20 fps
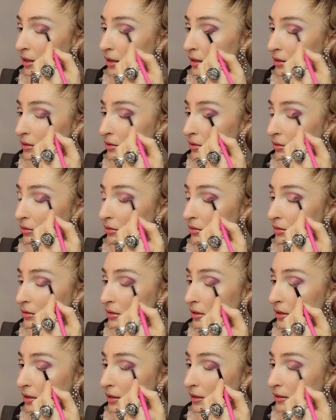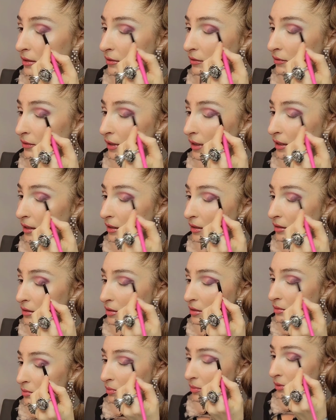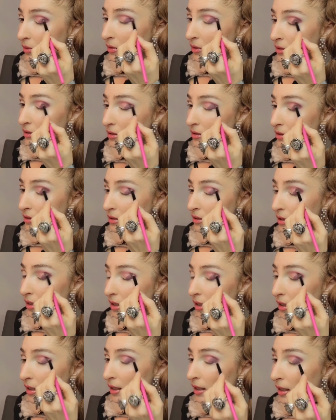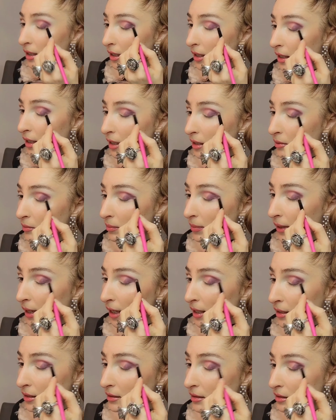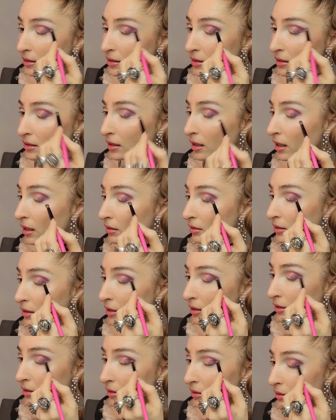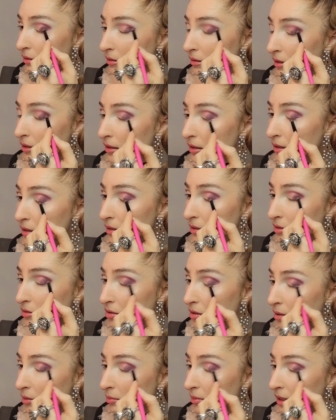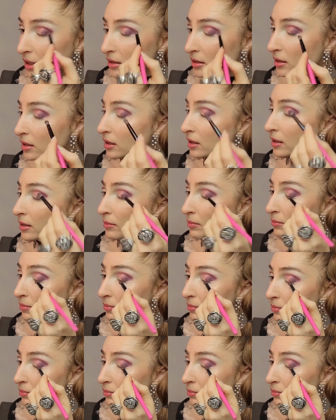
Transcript: I don't leave any spots and pack this color. So I basically